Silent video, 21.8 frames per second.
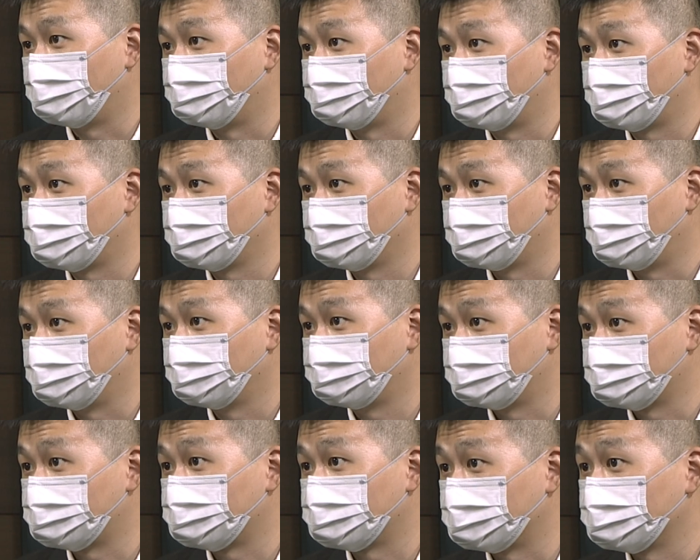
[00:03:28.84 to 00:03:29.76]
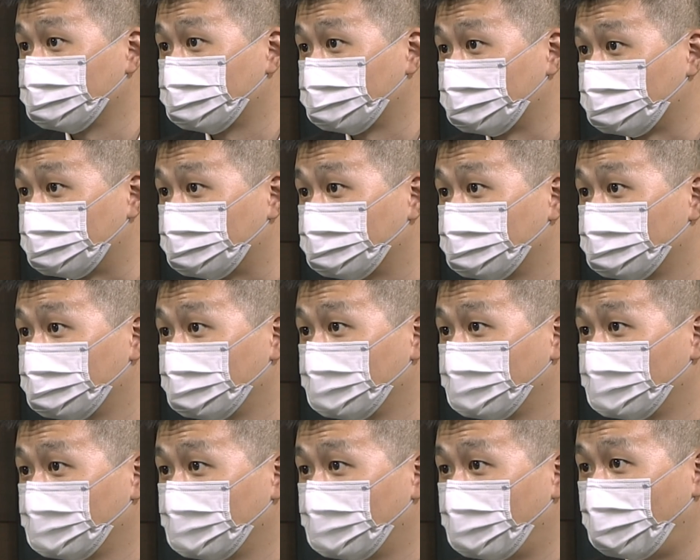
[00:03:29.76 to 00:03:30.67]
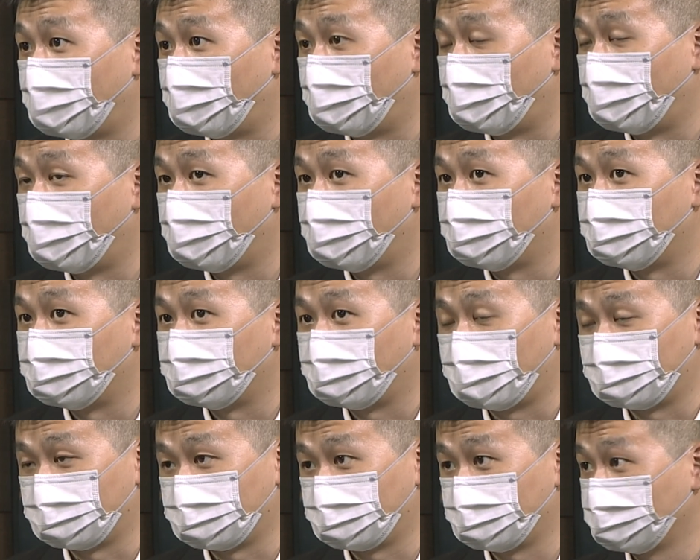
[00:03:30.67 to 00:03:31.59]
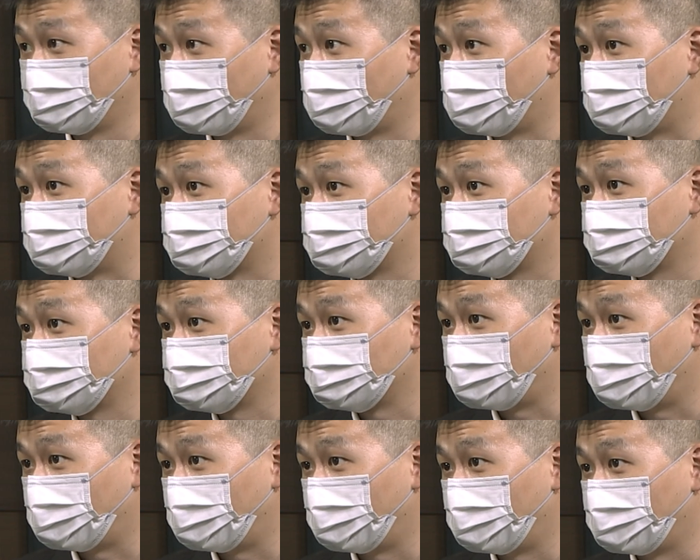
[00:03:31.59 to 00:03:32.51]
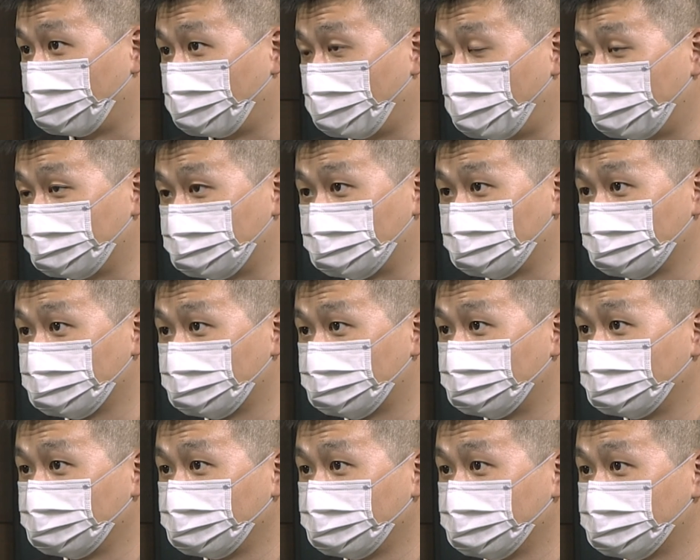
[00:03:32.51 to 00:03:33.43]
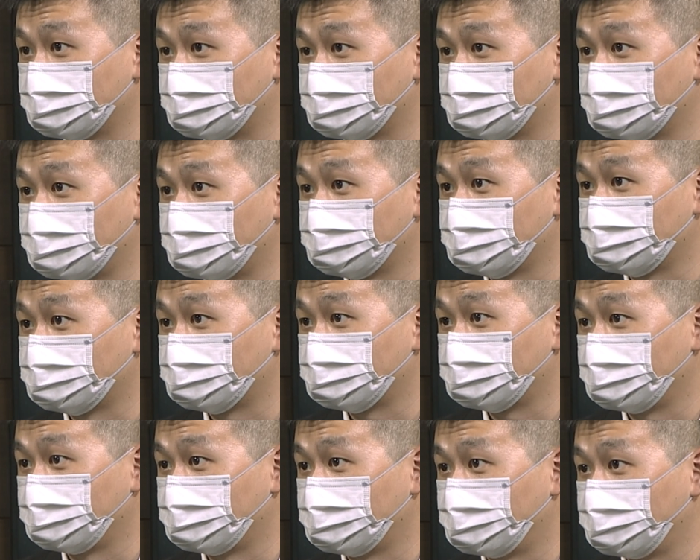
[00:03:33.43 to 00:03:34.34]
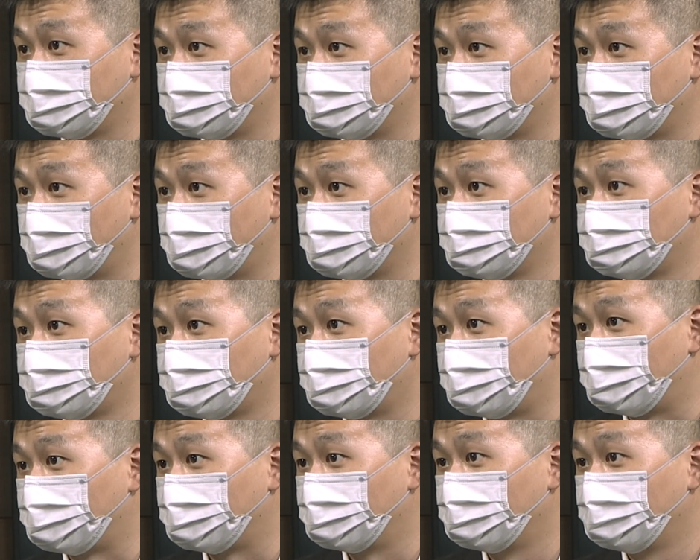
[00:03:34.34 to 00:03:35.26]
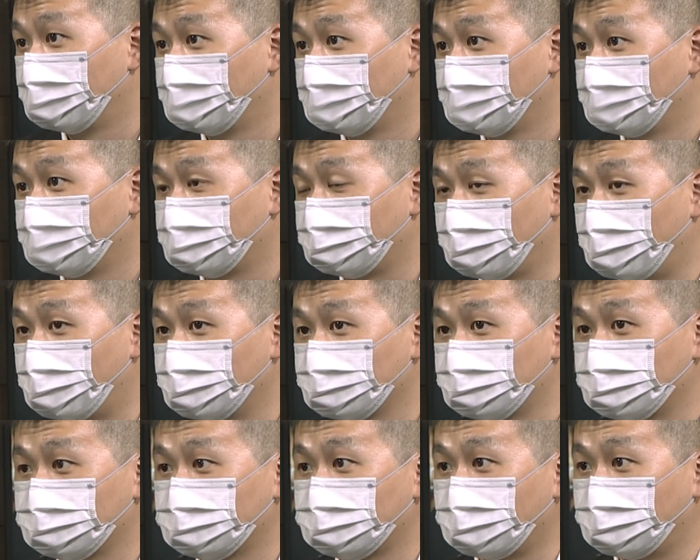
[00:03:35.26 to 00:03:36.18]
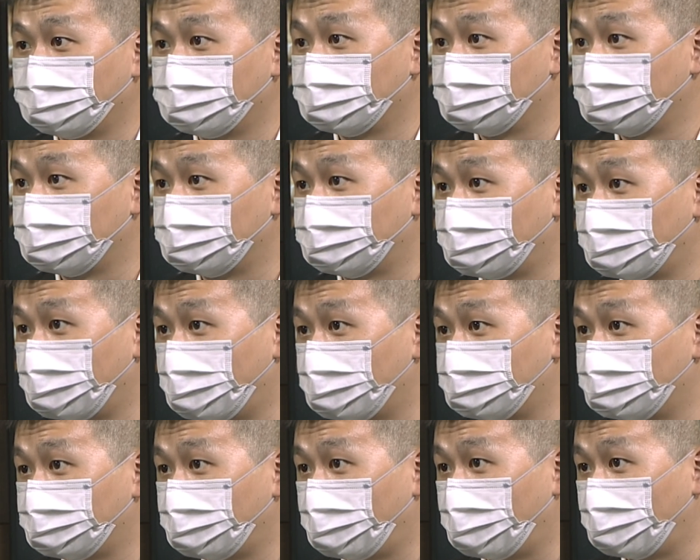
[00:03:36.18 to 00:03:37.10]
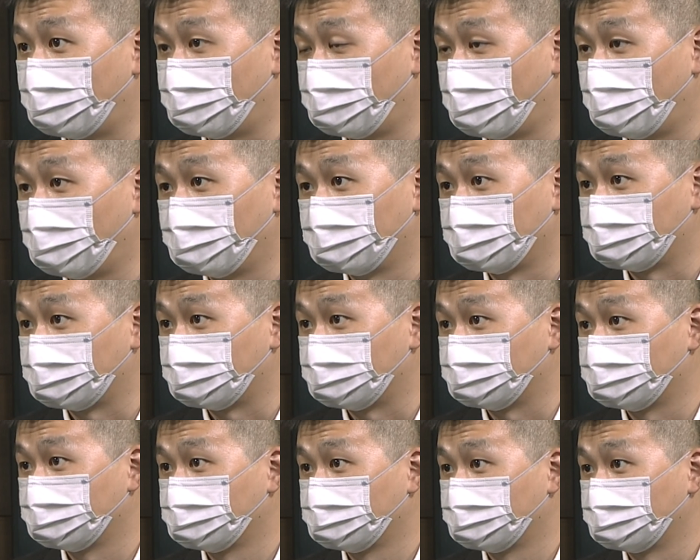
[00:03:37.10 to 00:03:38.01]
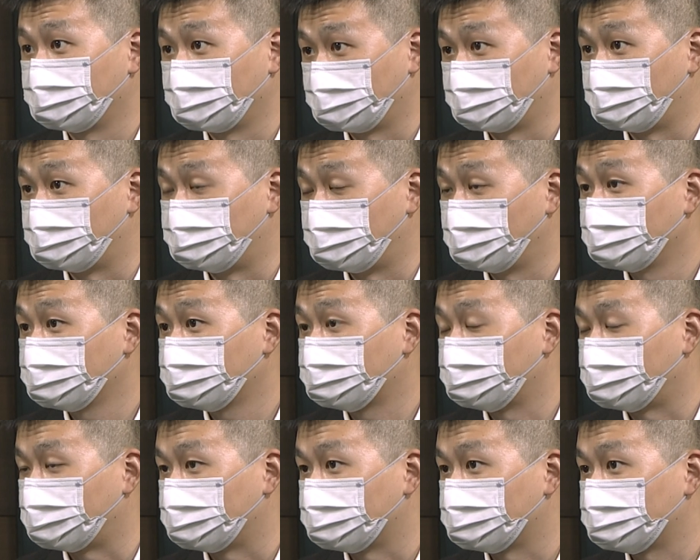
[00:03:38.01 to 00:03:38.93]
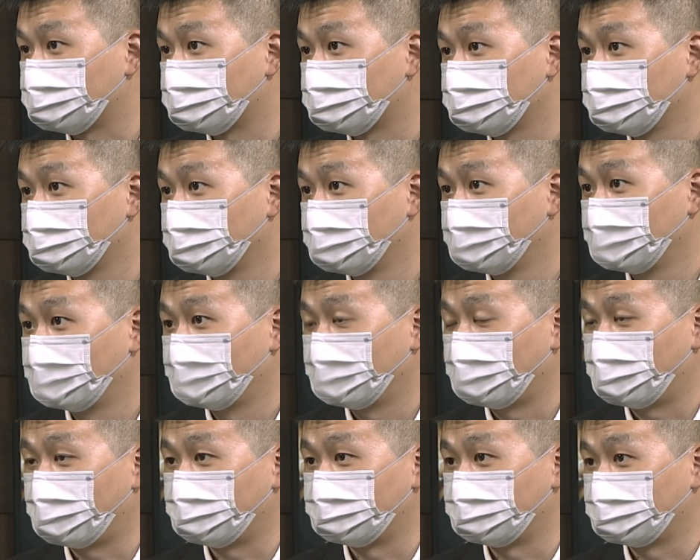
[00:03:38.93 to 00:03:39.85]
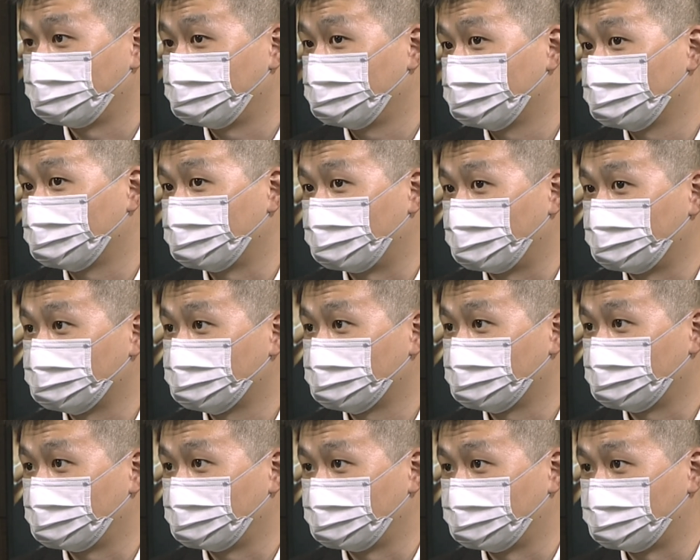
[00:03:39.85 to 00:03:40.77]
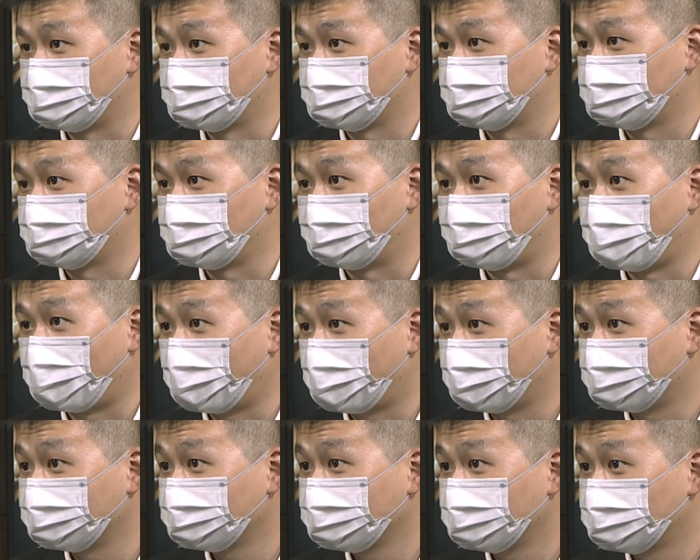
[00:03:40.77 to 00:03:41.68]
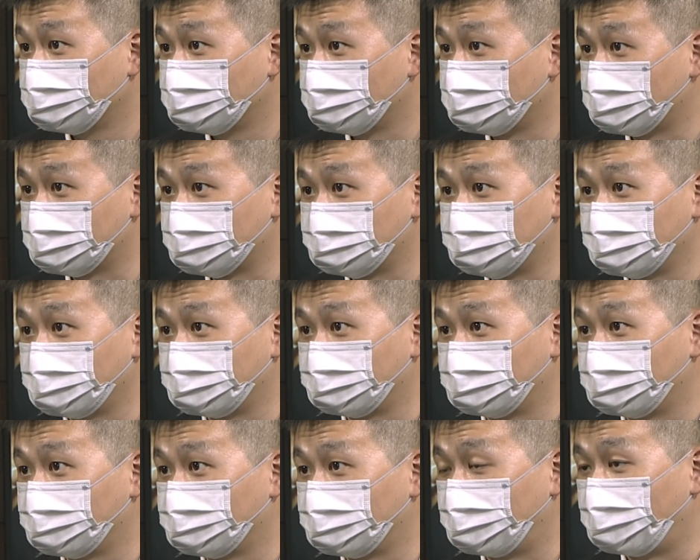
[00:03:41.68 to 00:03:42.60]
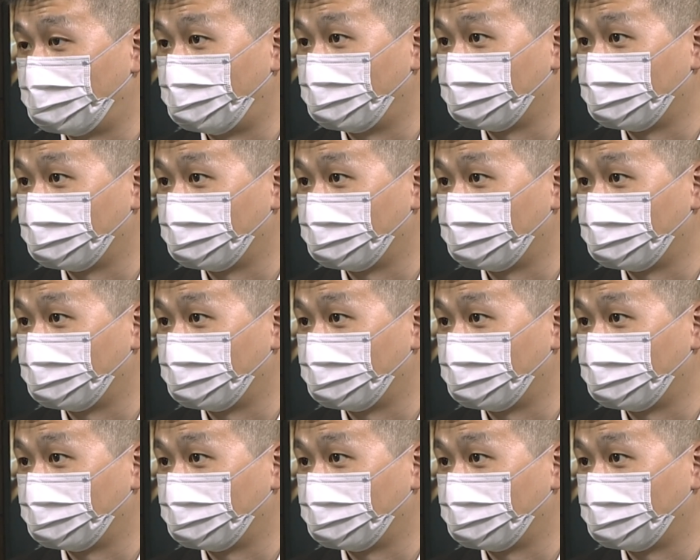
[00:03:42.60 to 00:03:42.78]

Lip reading: very low fertility, and the U.S. That just released the census data in April. They also suffered from falling, birth rates. And in East Asia, there is Japan, who has been,